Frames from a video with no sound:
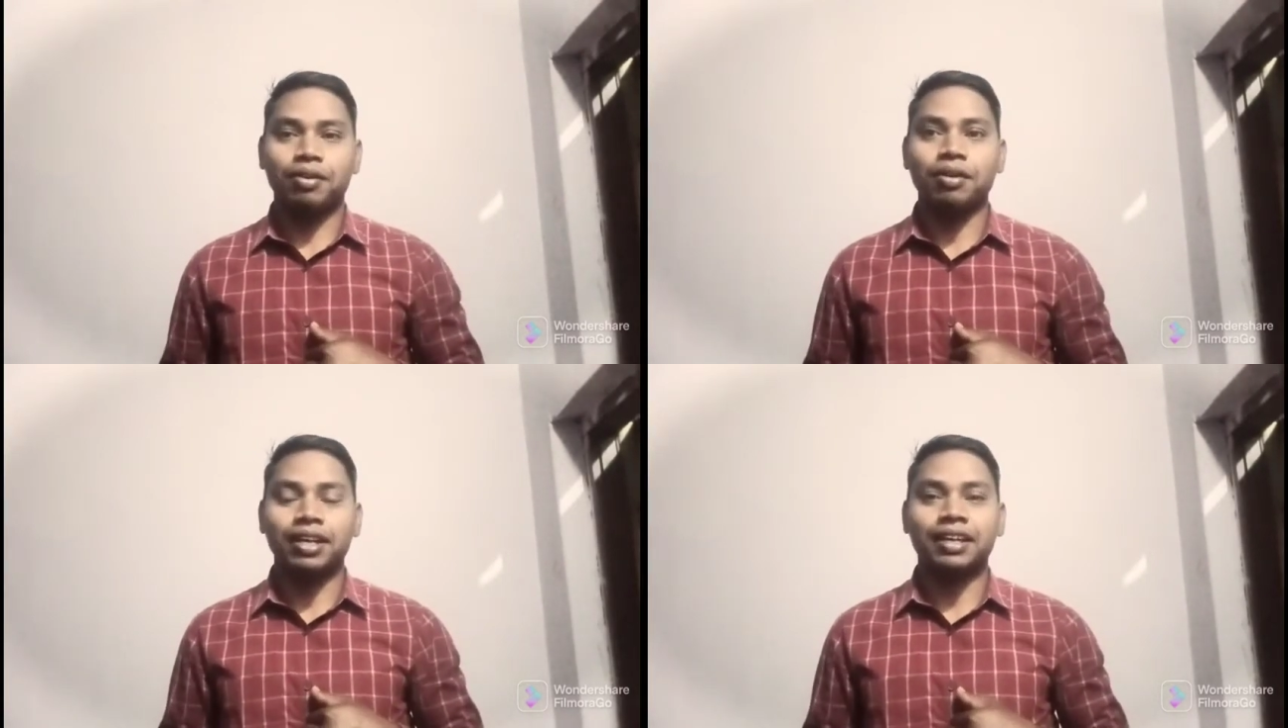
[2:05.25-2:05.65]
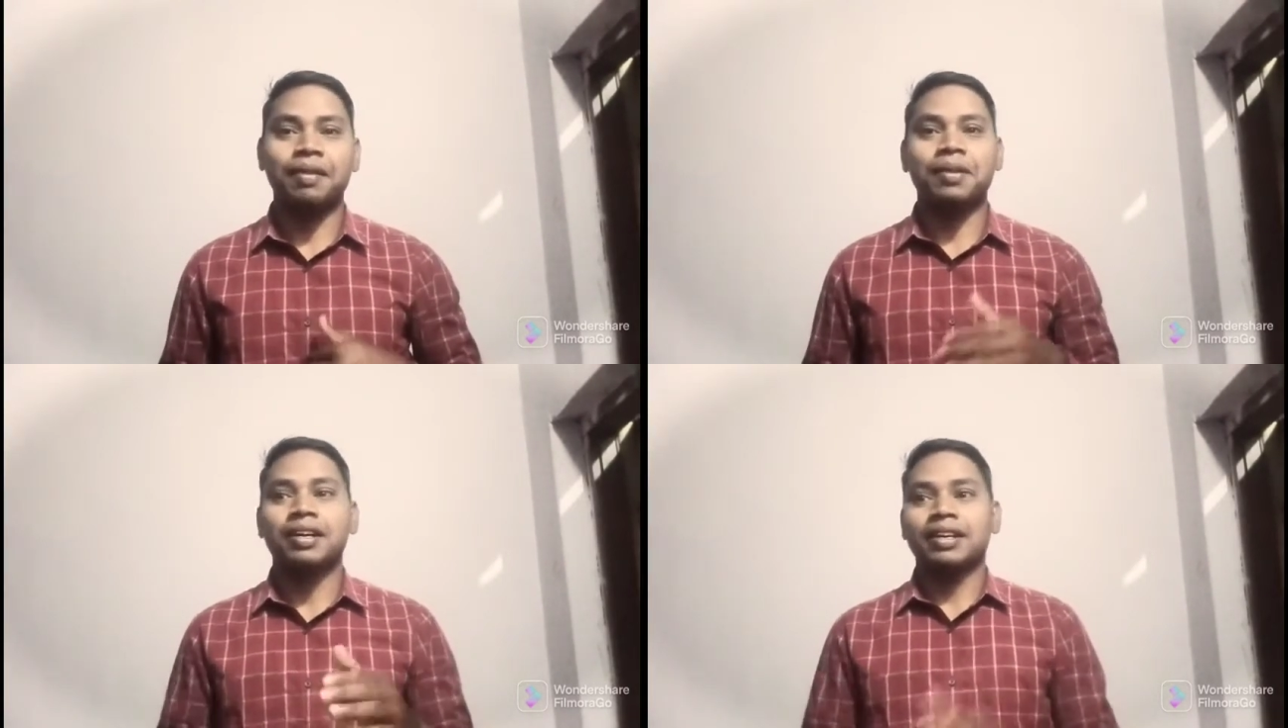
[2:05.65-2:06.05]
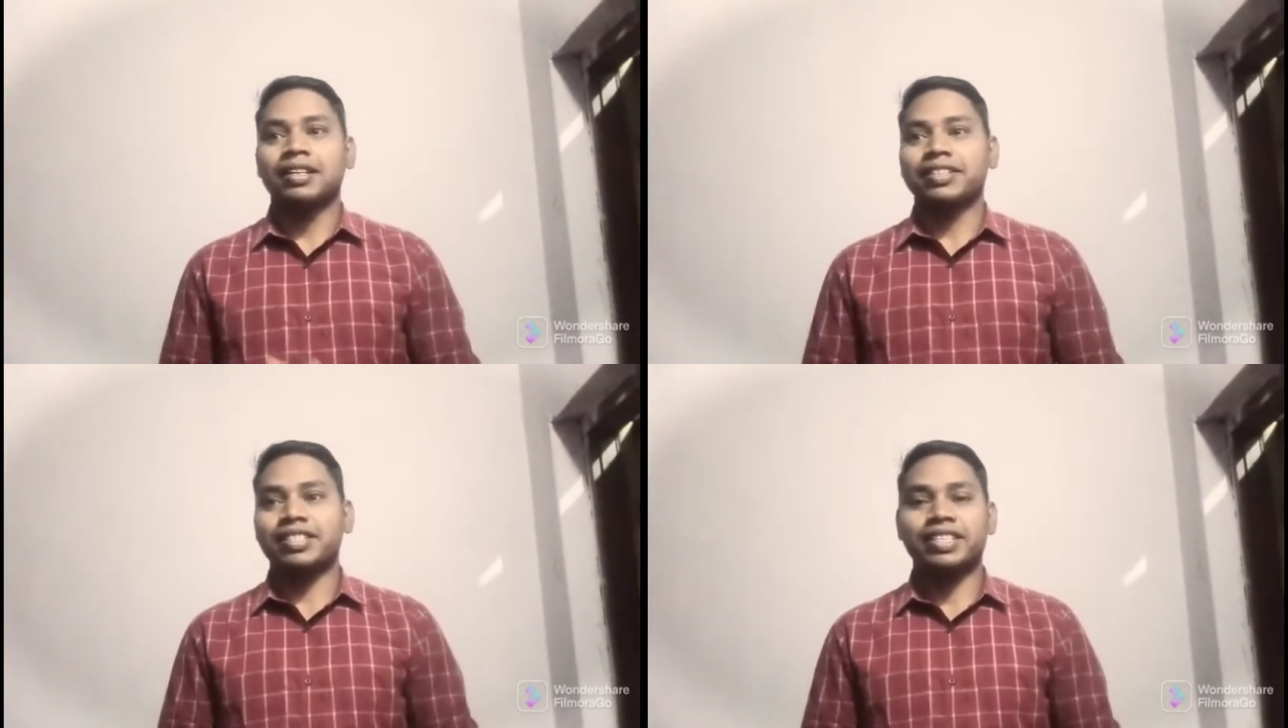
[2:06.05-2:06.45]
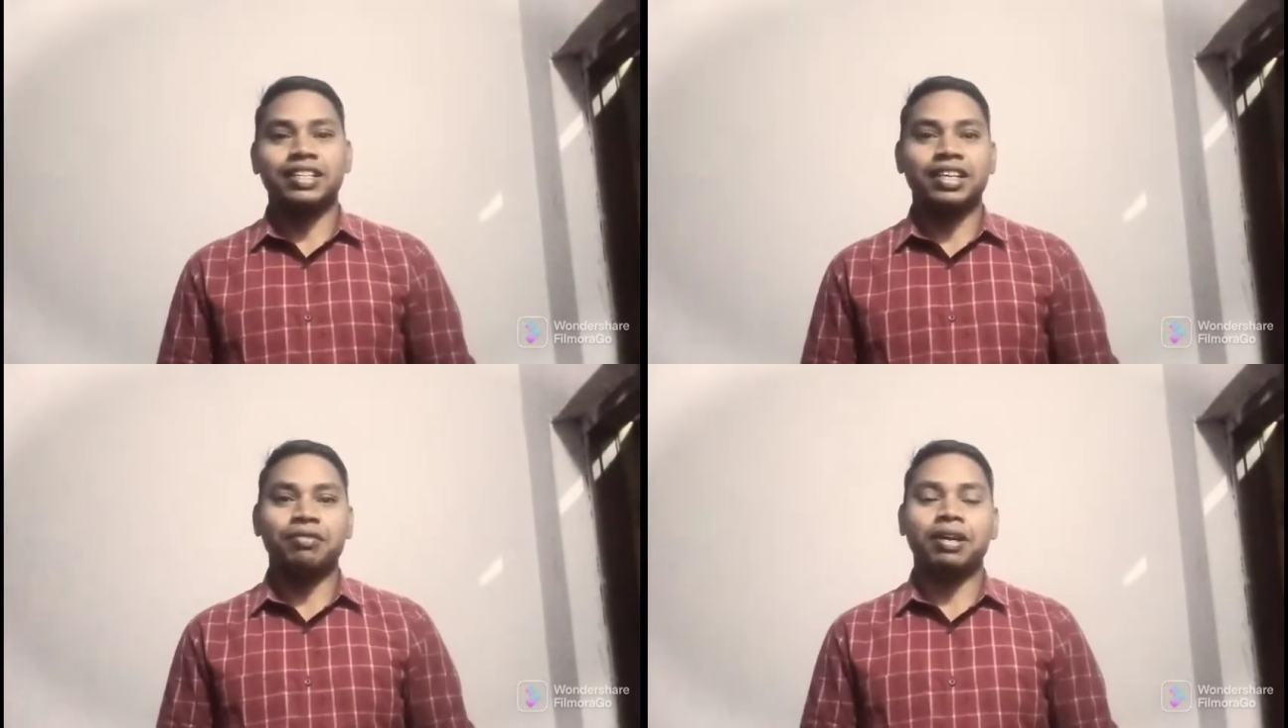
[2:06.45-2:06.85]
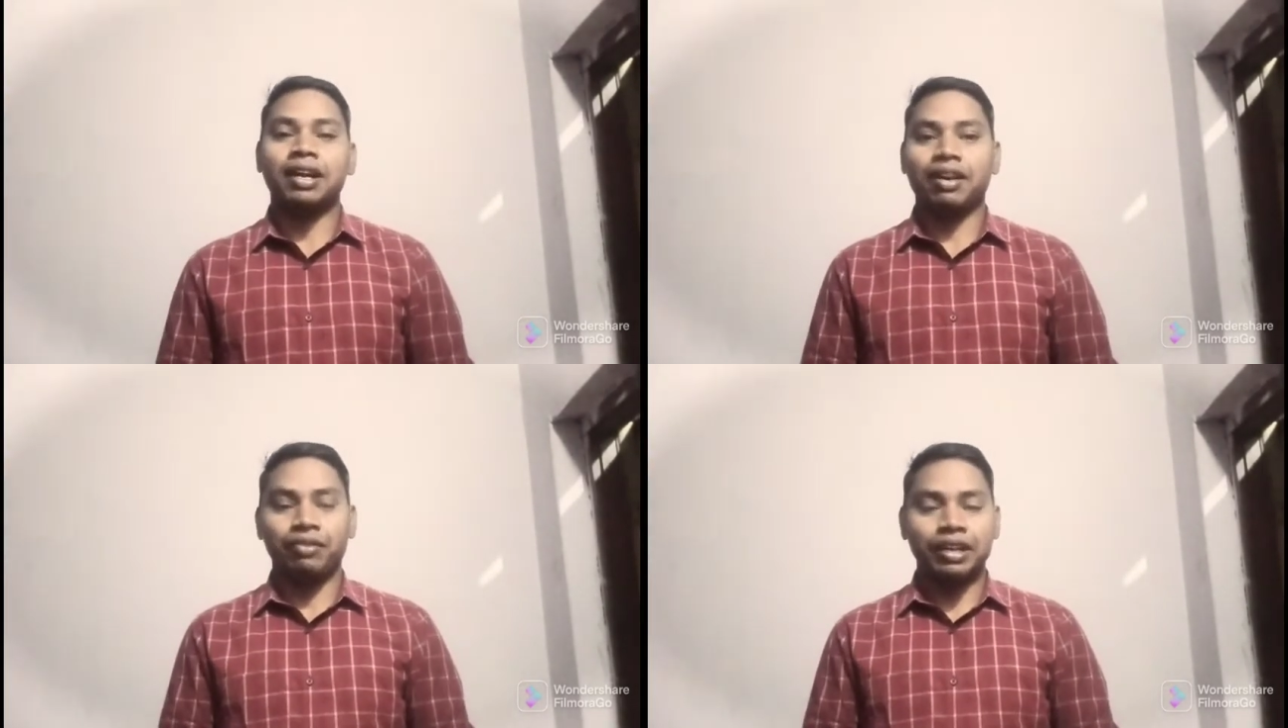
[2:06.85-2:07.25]
Okay, just they were
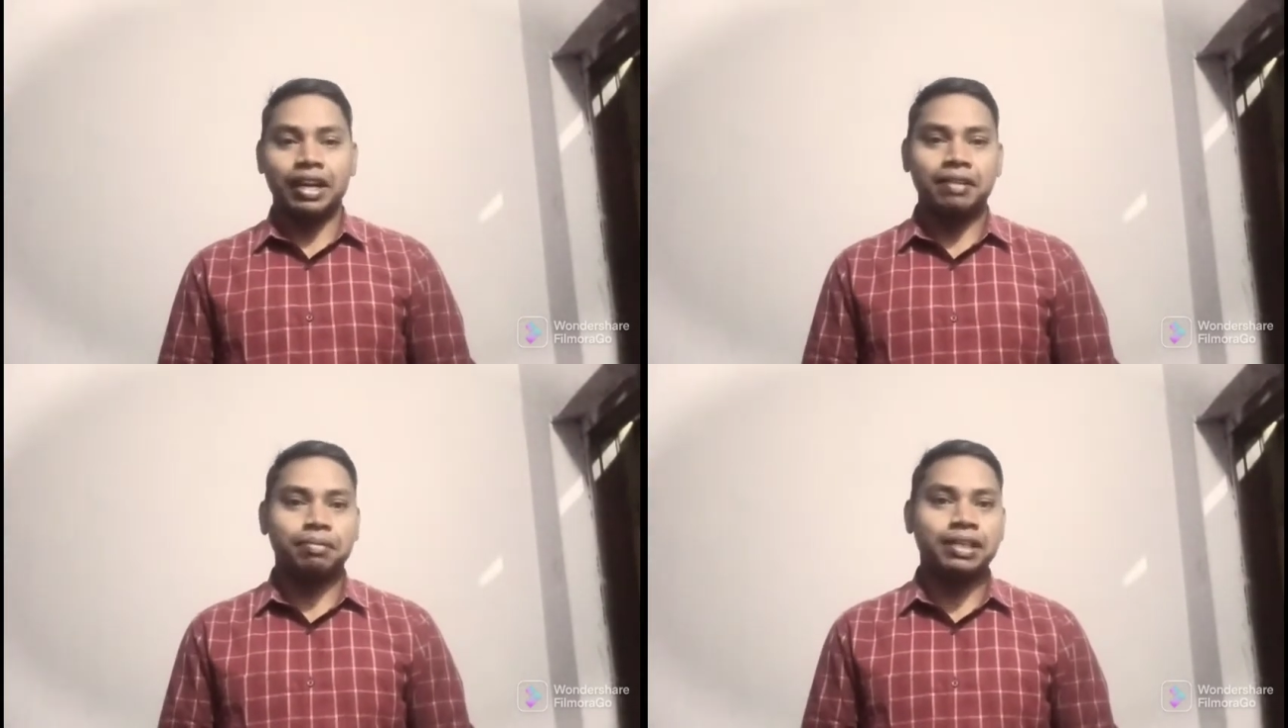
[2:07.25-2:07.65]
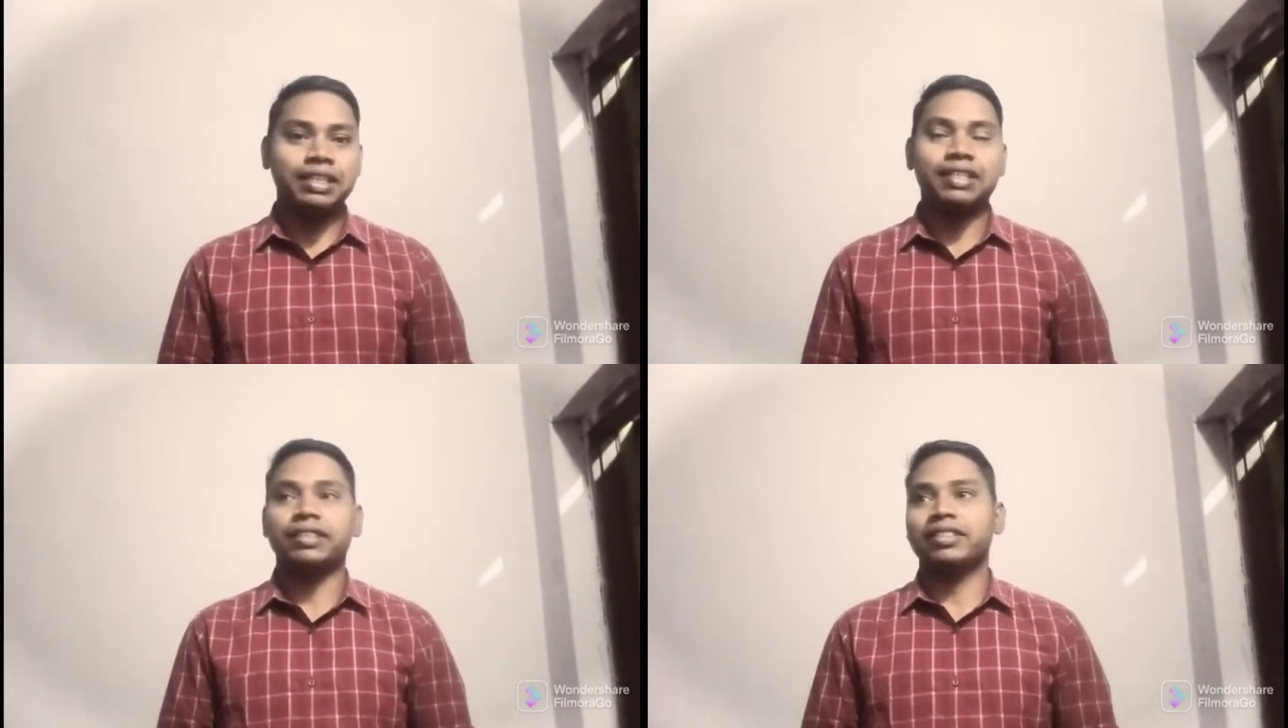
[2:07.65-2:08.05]
laughing at me,